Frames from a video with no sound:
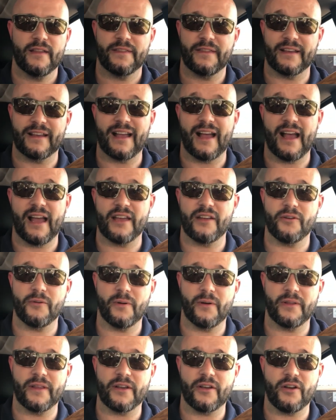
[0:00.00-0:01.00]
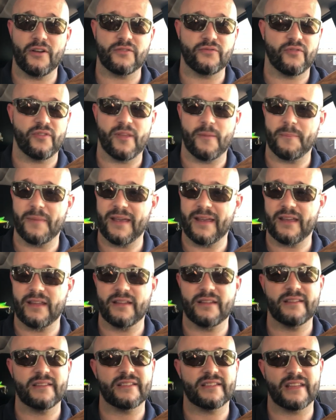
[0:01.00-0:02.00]
the guy who only goes for the big
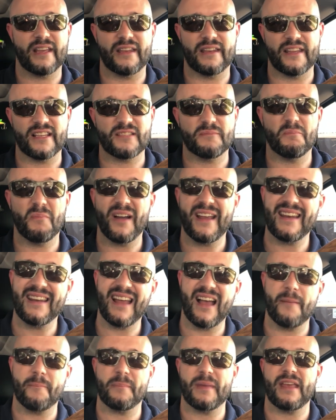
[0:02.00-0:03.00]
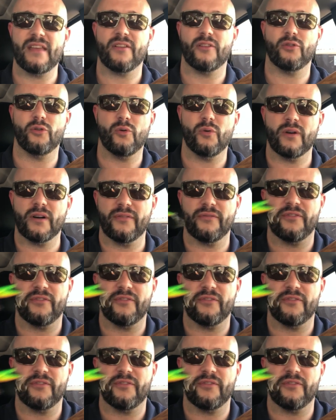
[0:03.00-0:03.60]
uns, then this might not be the lure